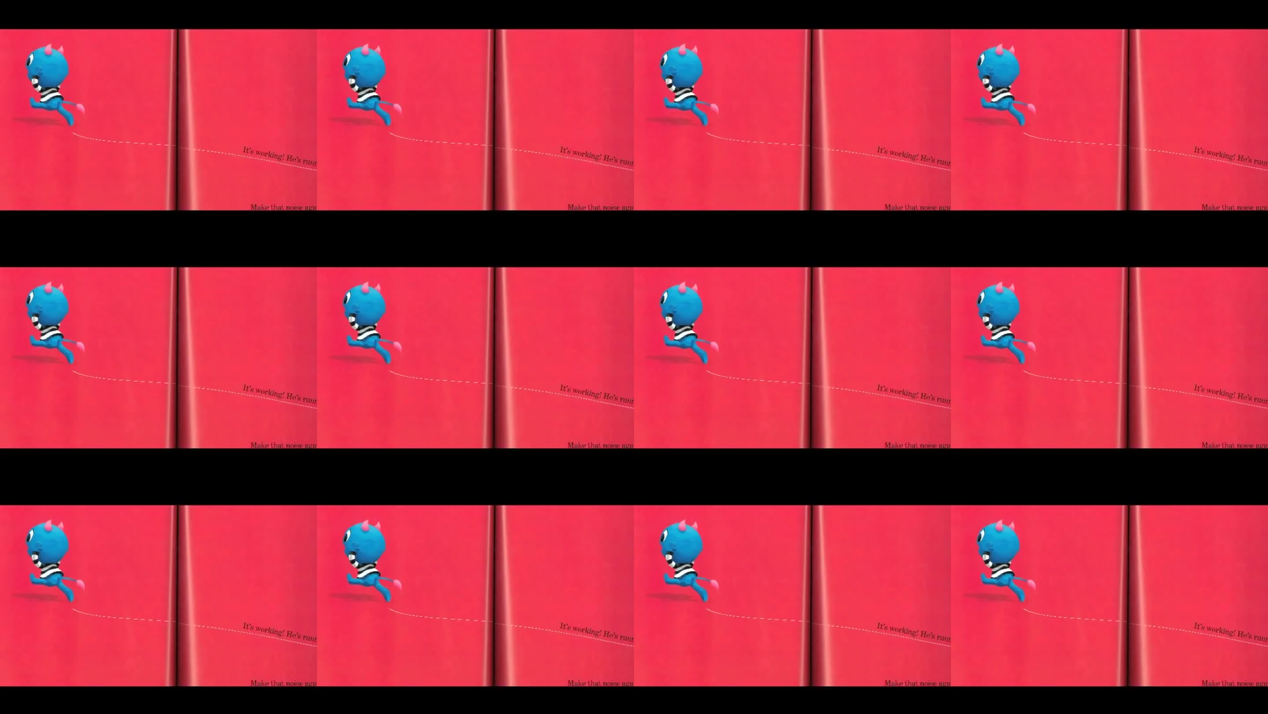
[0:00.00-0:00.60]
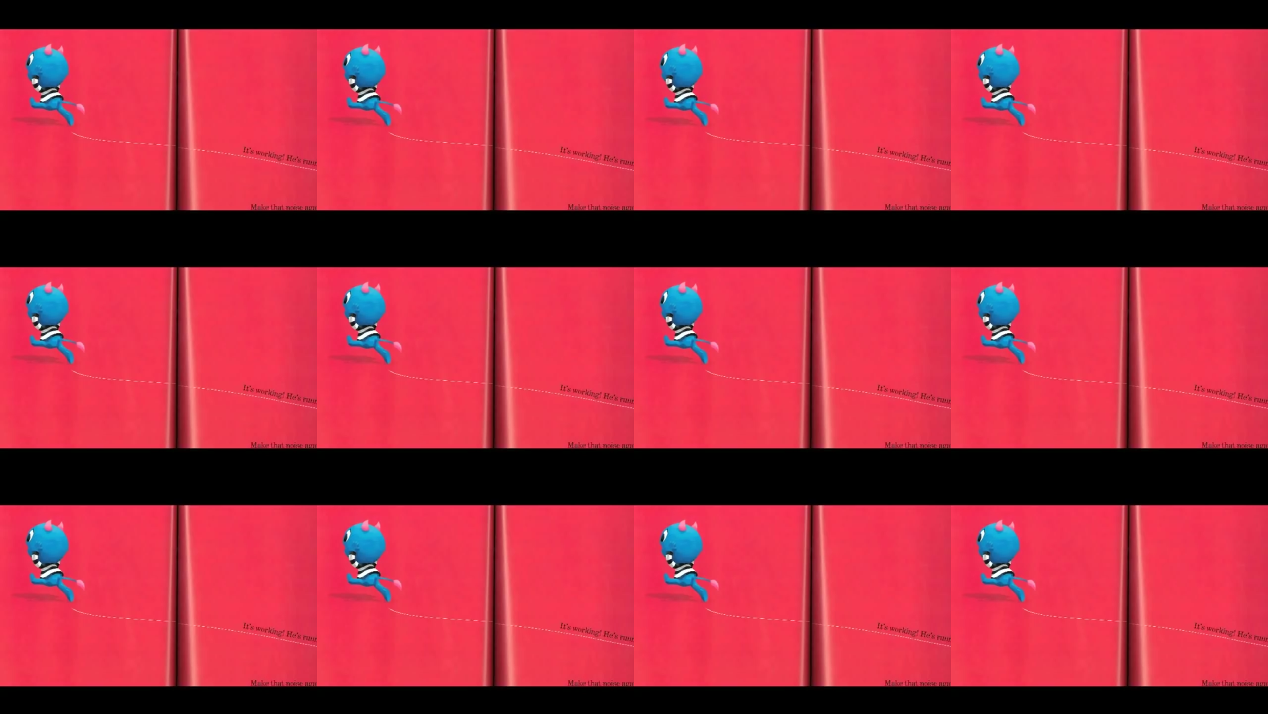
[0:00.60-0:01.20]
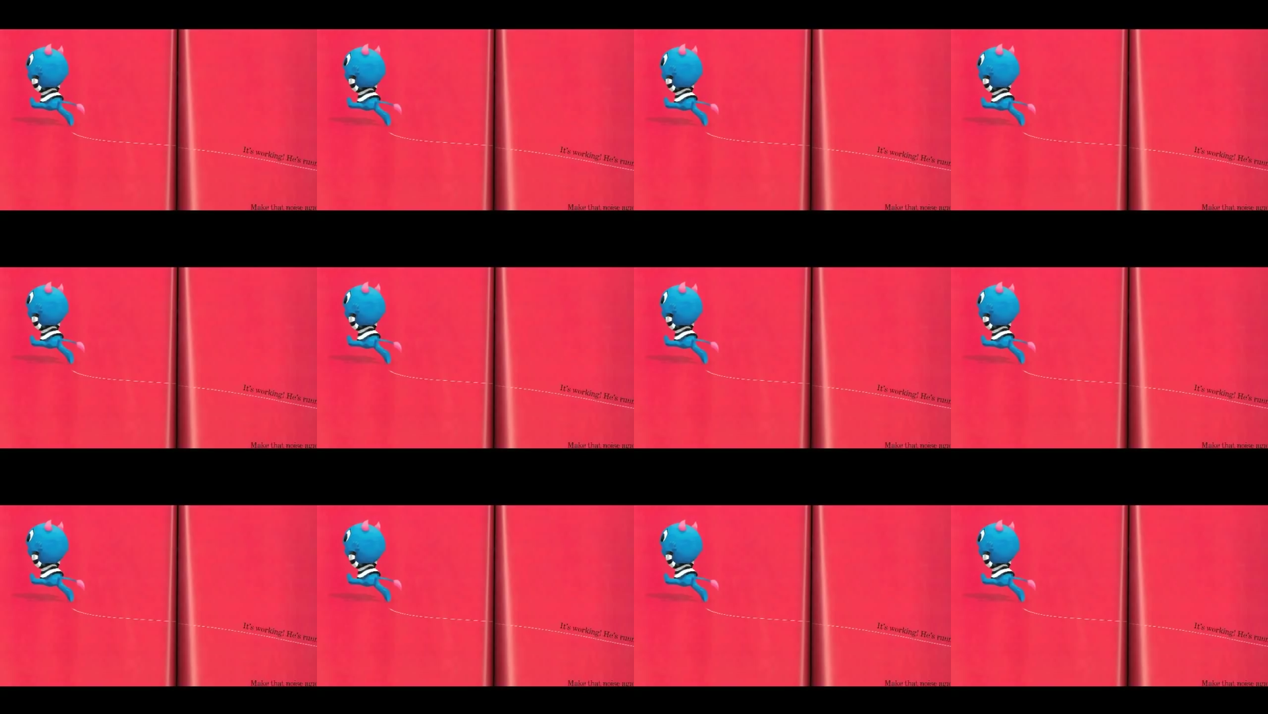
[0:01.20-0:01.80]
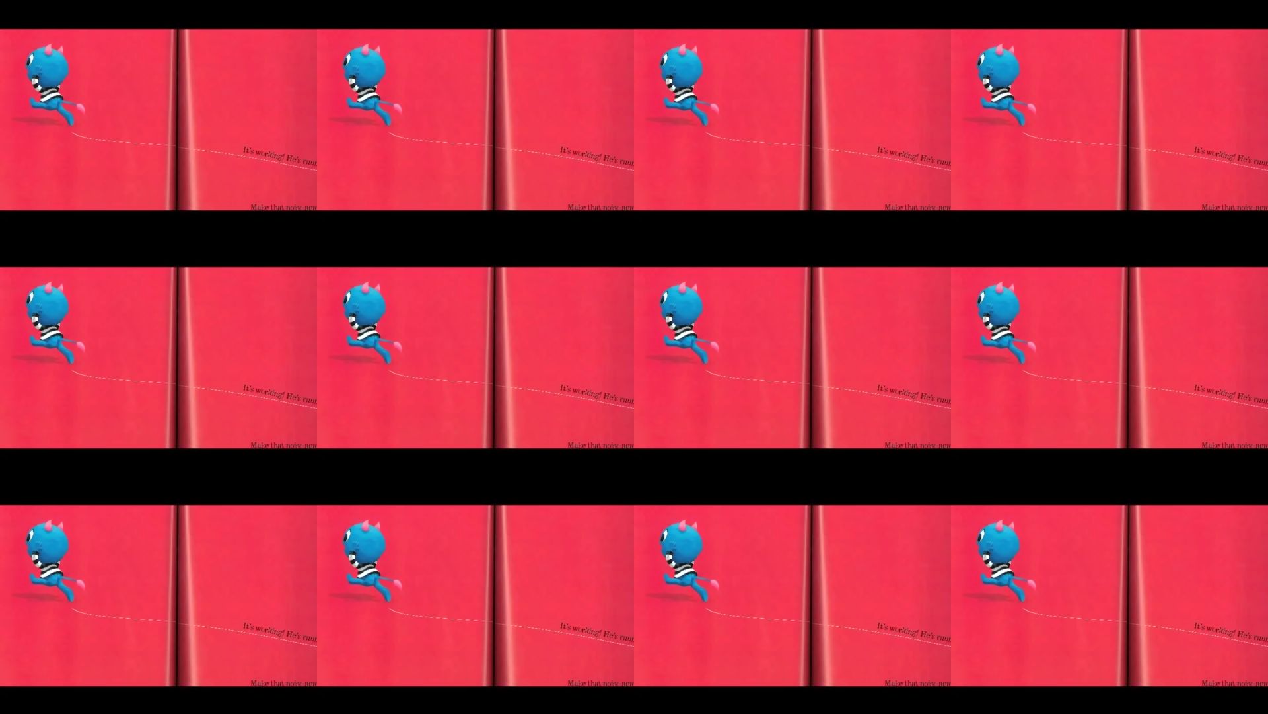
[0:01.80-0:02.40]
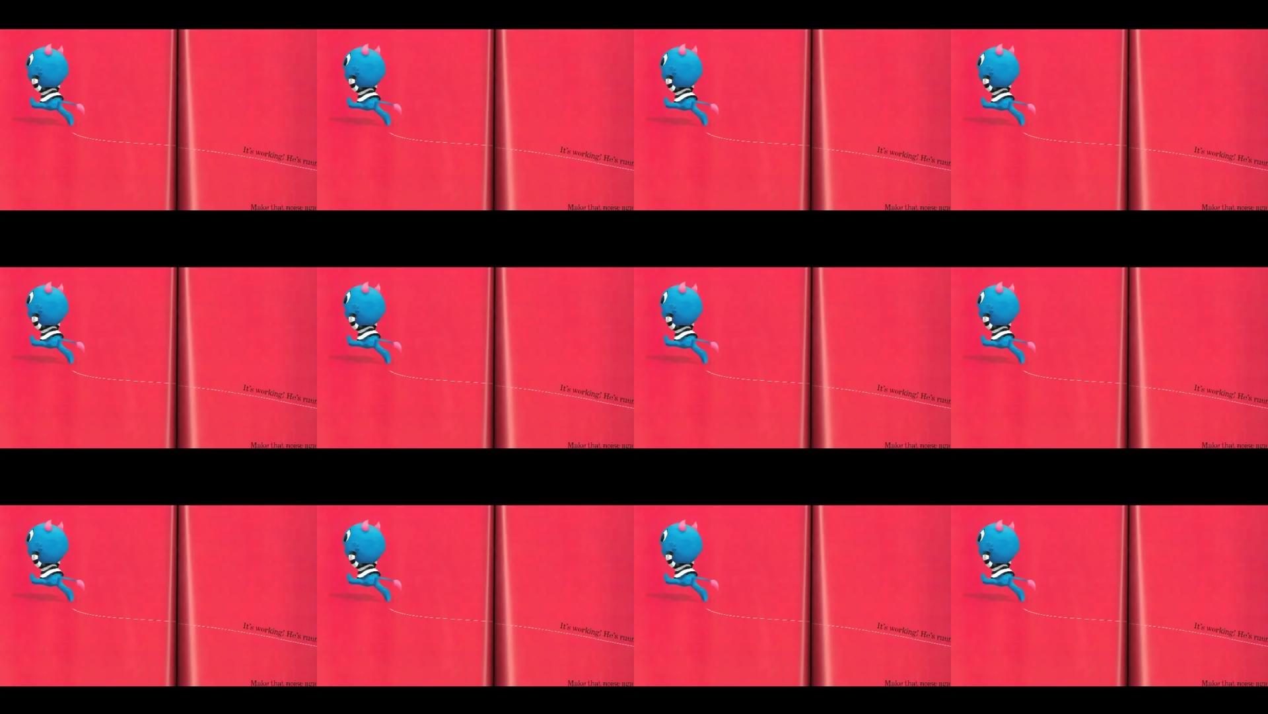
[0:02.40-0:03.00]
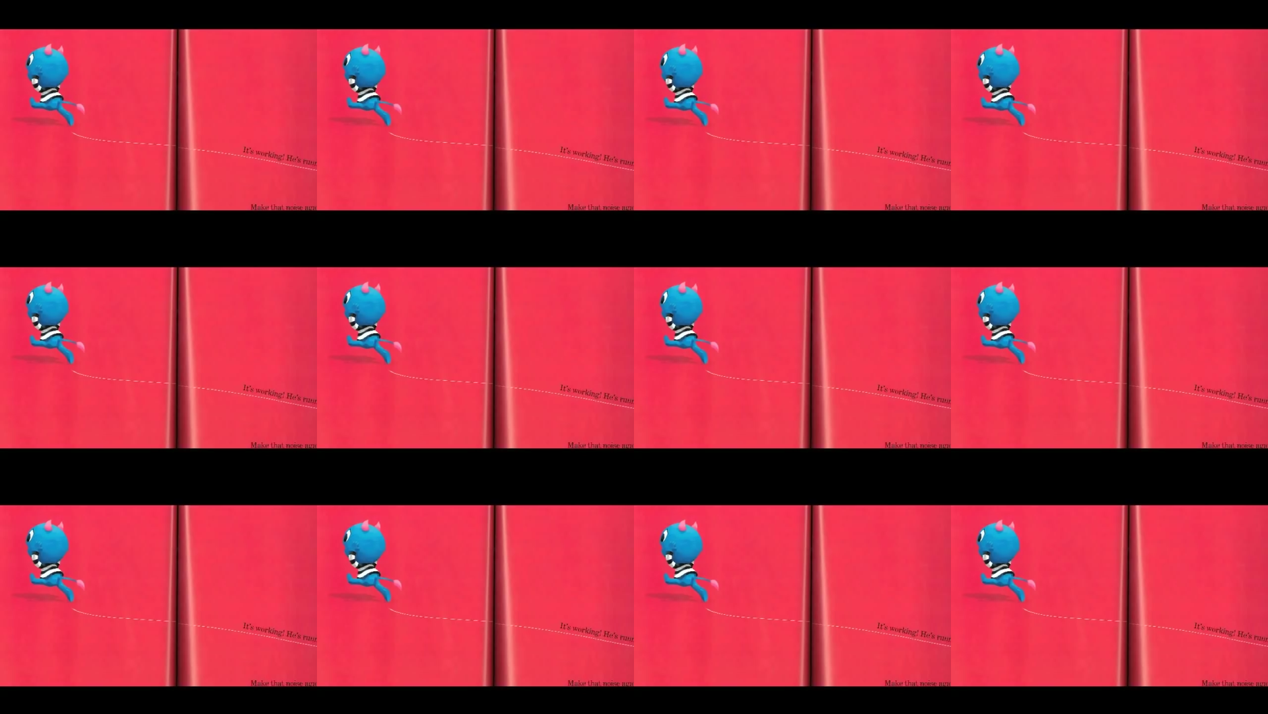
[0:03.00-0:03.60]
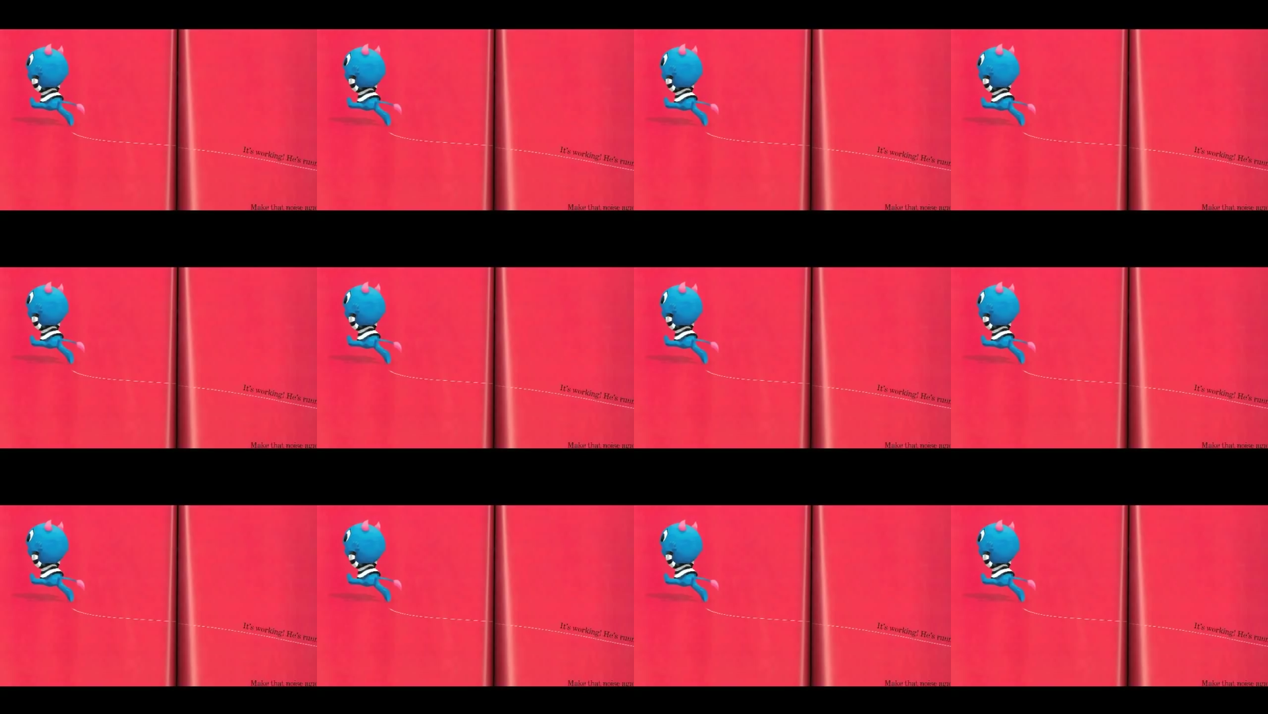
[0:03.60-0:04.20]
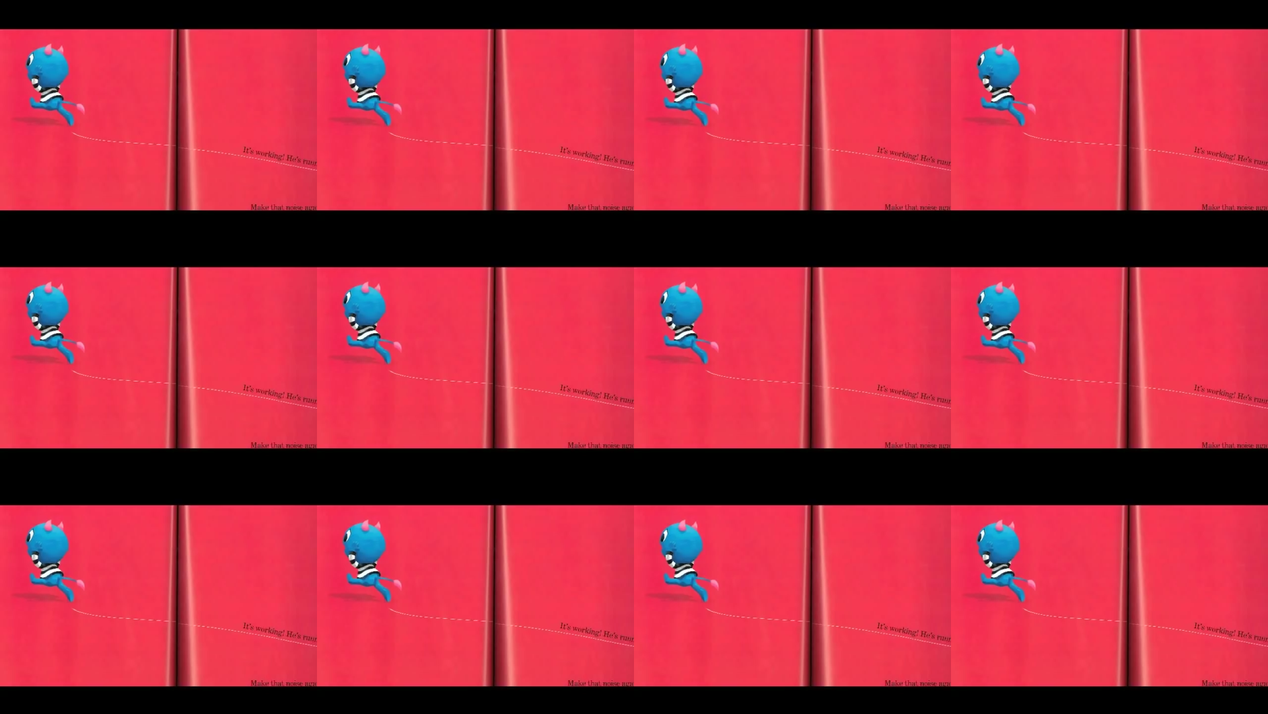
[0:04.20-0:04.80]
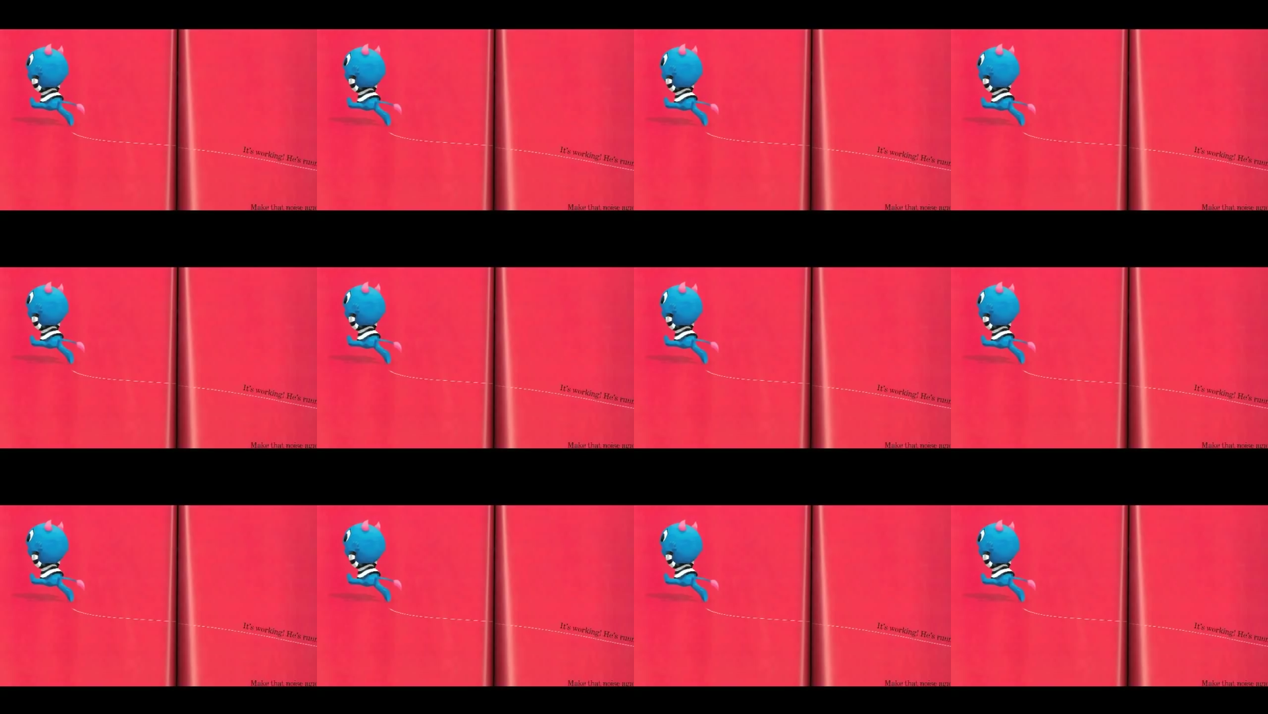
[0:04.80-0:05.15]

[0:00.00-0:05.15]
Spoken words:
No face is visible, so there are no lips to read.